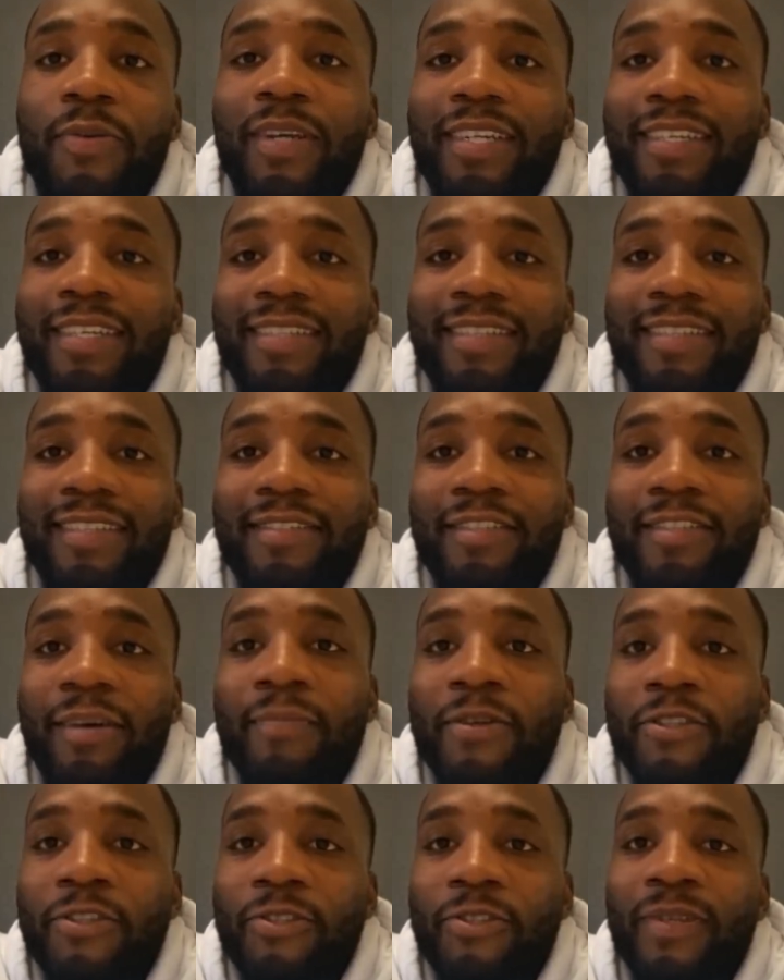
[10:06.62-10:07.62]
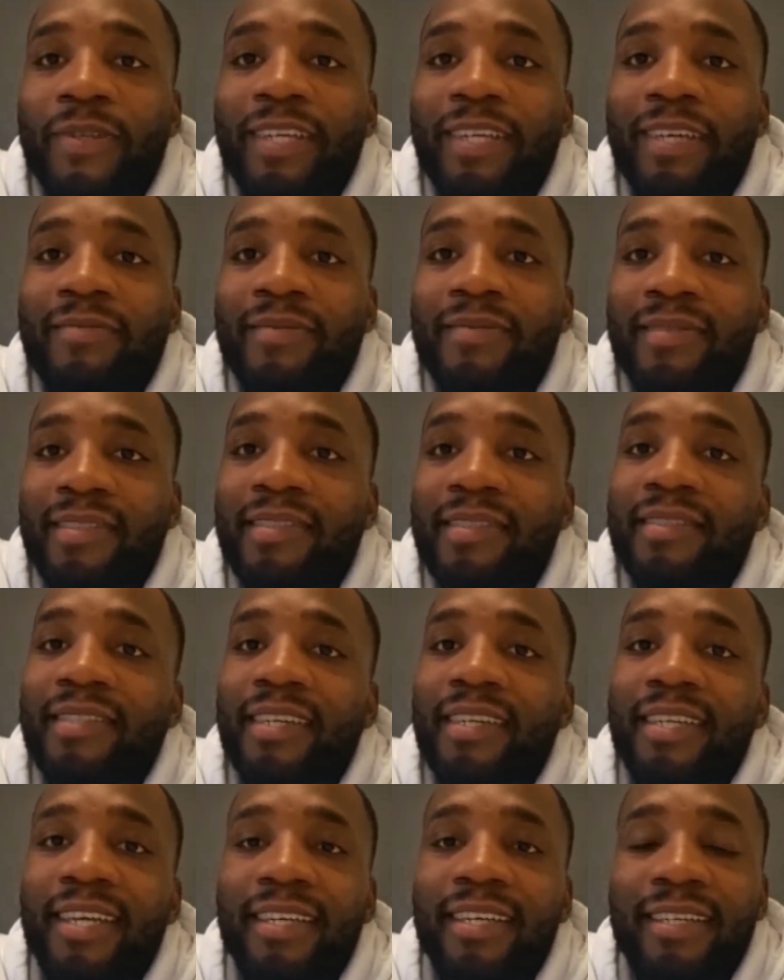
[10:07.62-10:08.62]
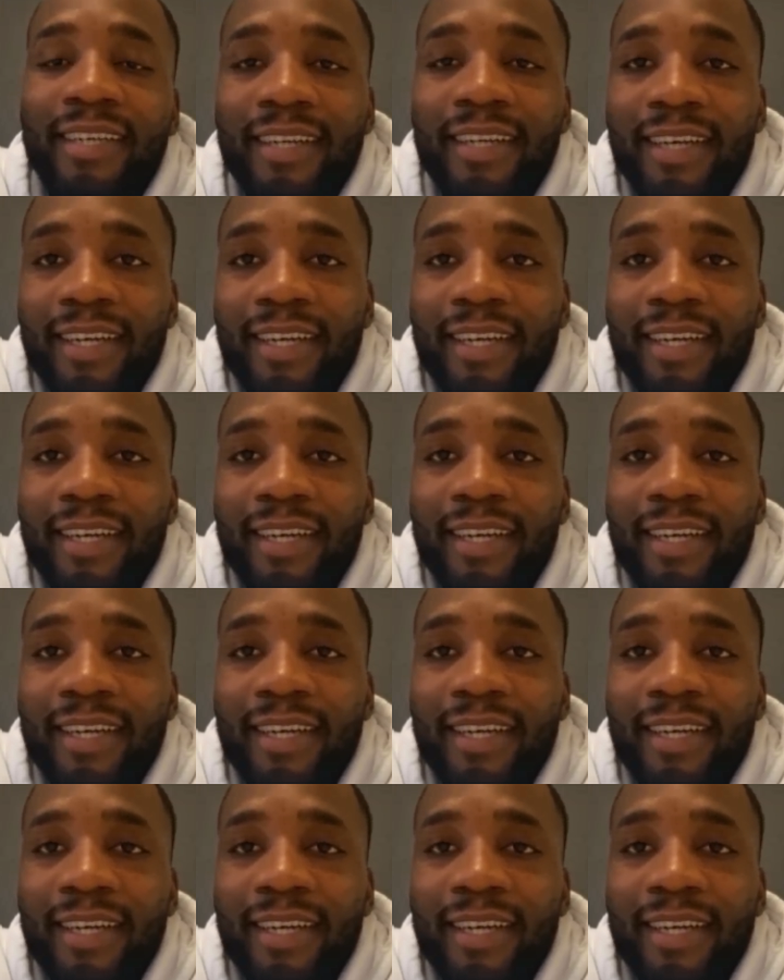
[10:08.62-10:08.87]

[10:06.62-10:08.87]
I mean, he's, he's, not mentioned my name since that day.